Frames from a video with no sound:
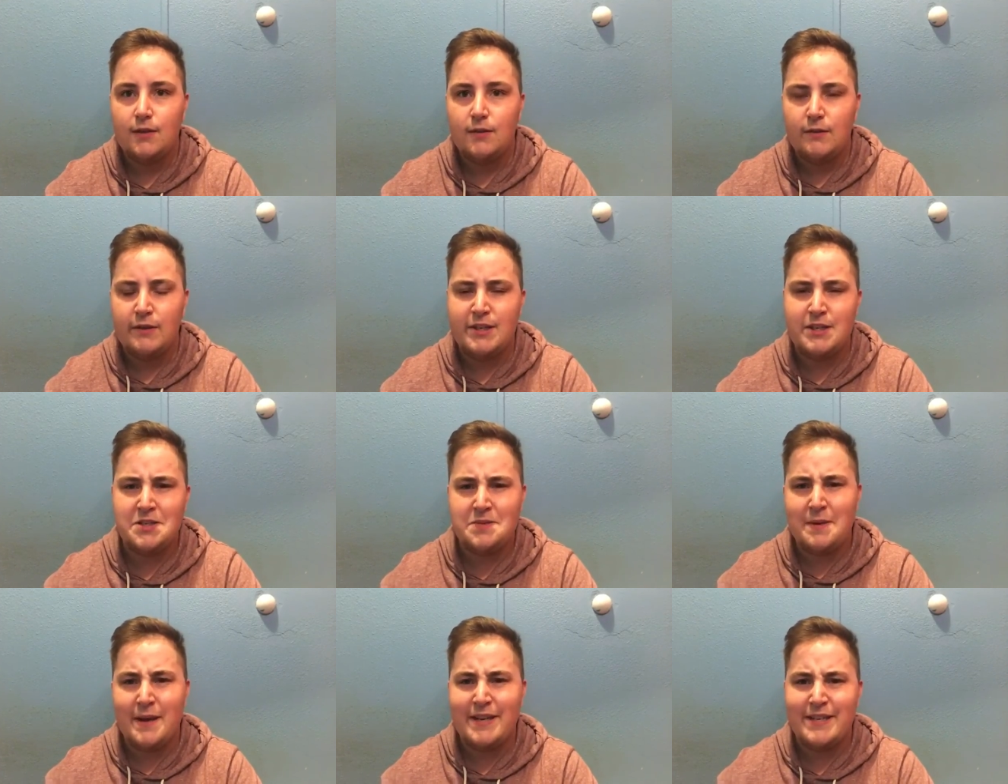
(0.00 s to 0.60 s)
which
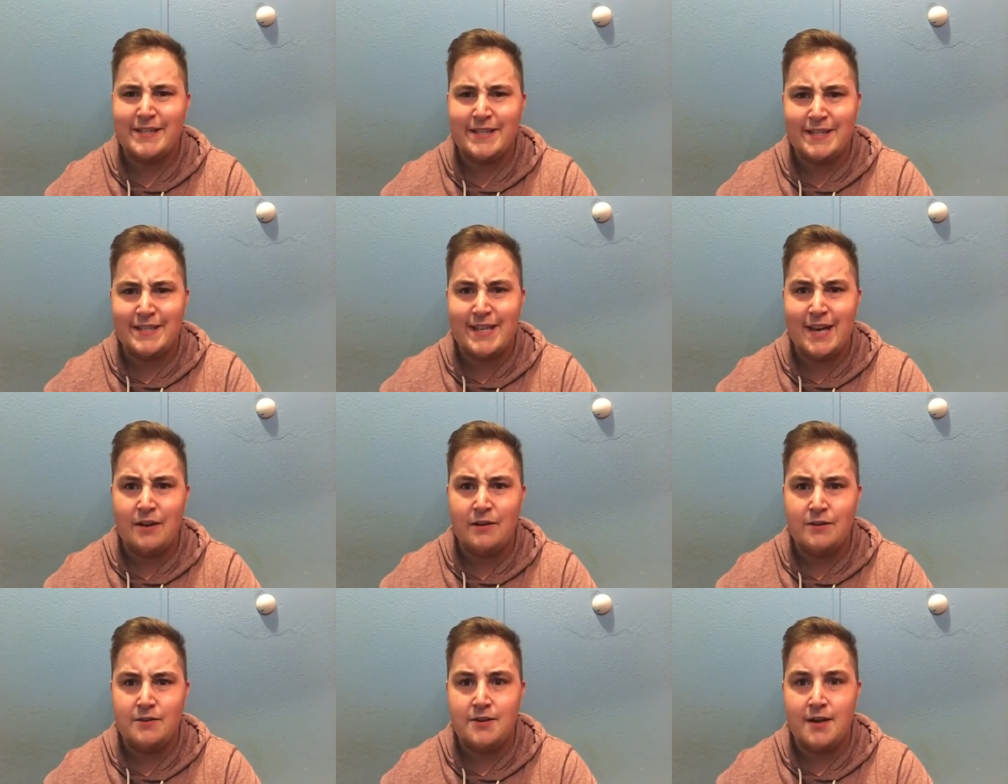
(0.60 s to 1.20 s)
is about a
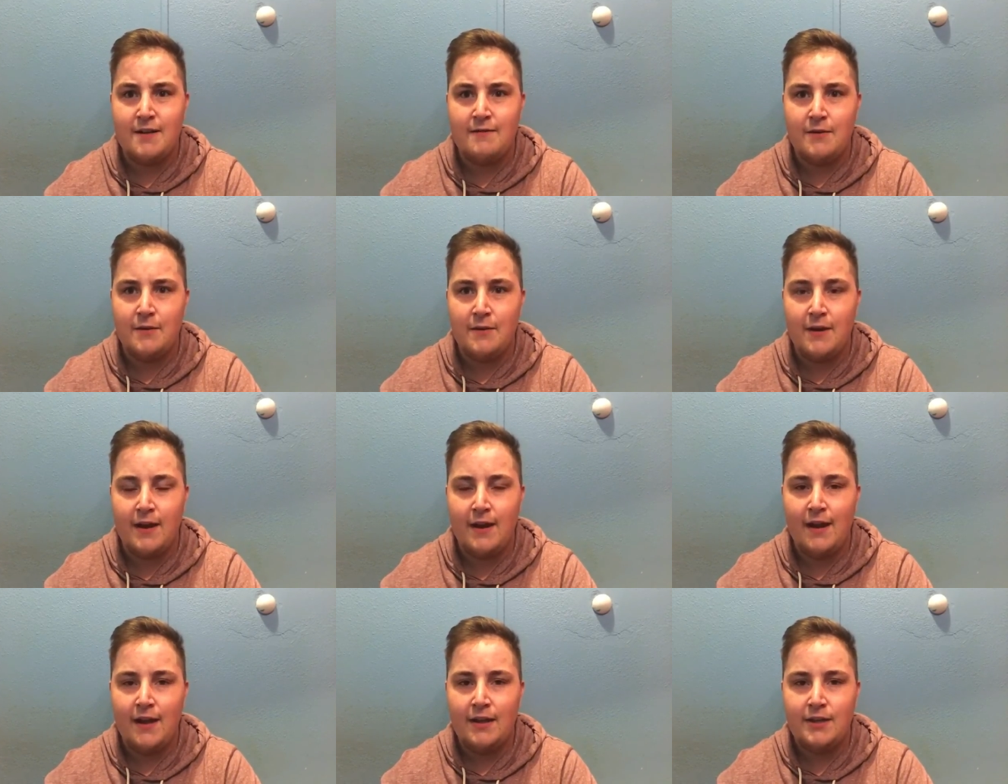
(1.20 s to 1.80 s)
6-hour drive
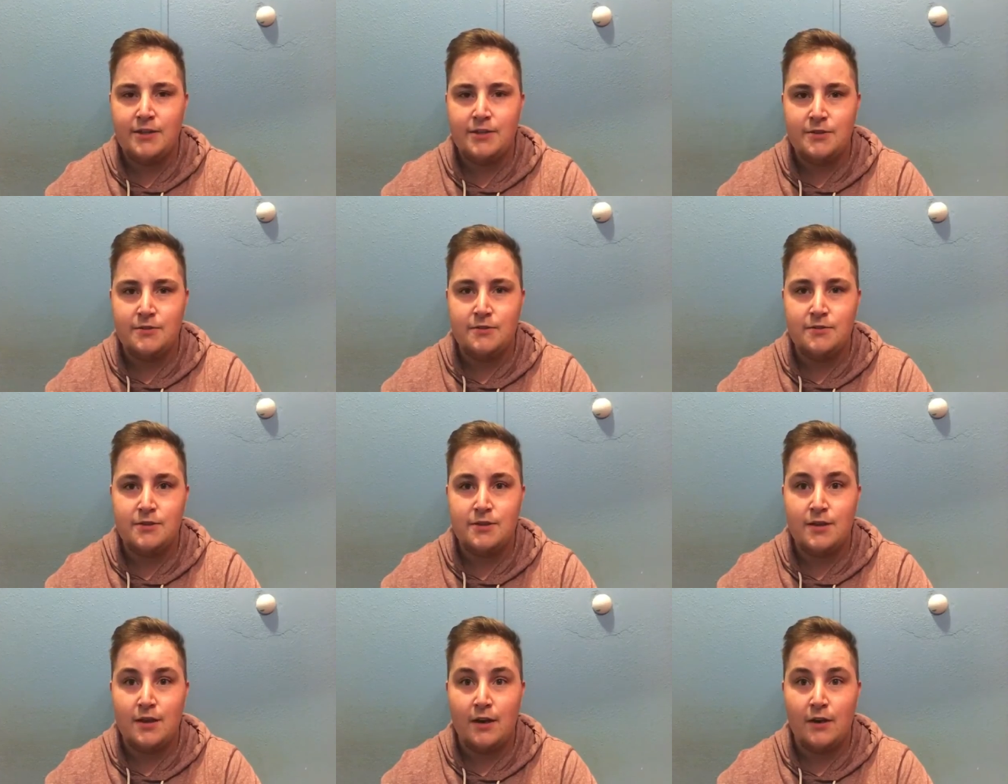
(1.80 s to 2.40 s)
away, to
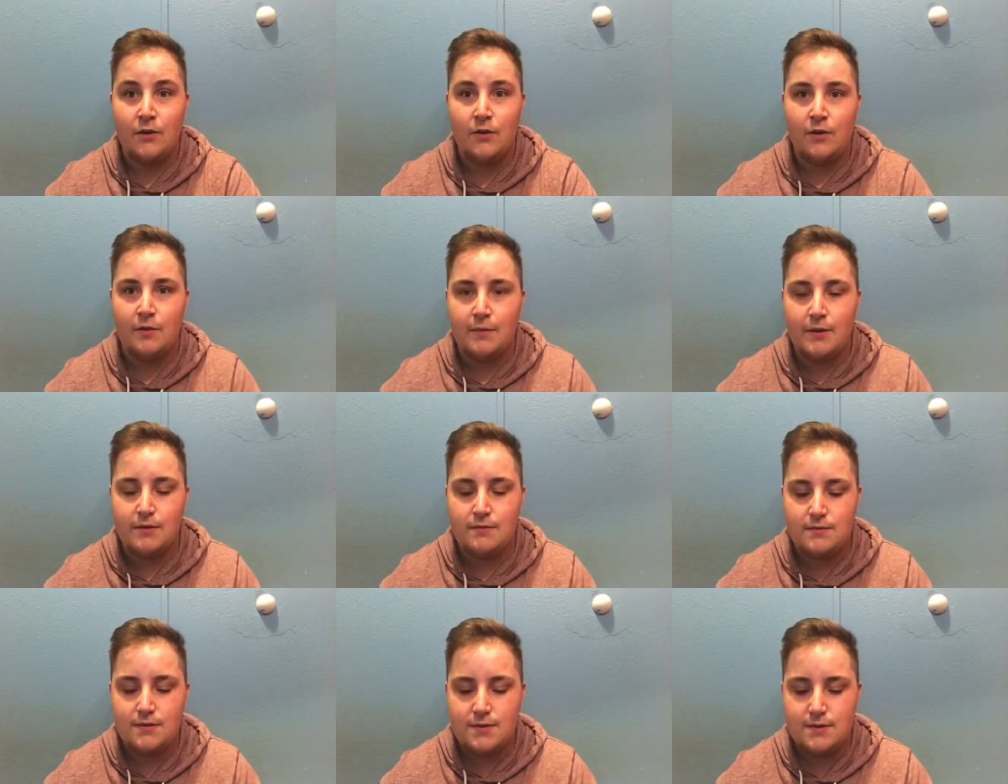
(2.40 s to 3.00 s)
start
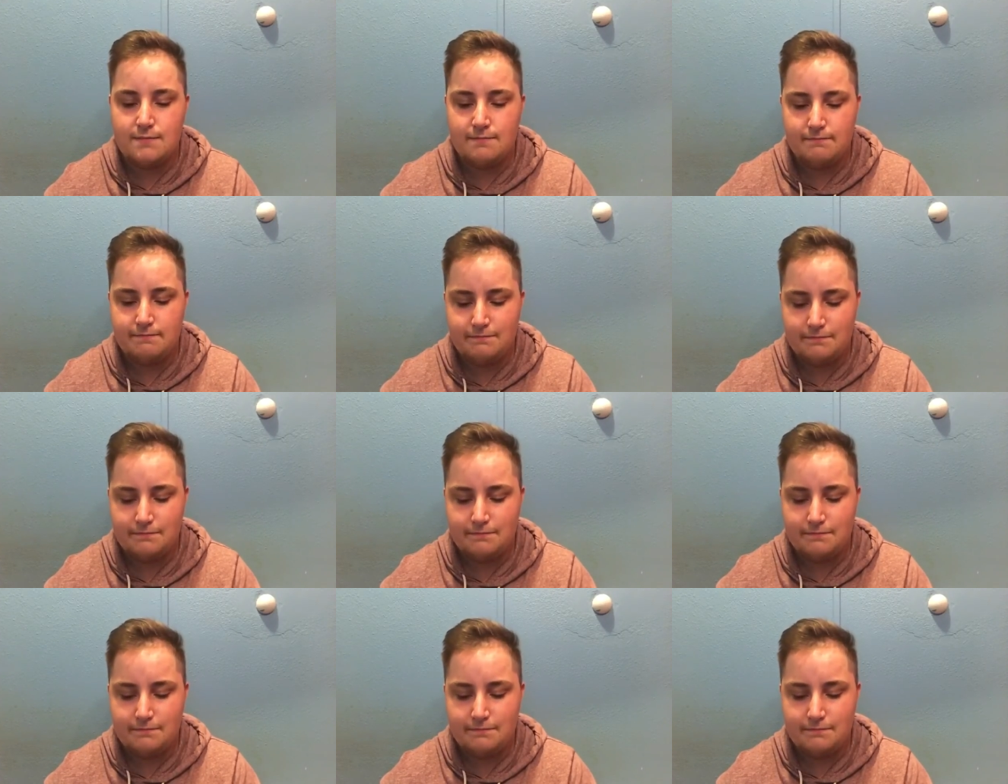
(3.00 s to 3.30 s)
hormones.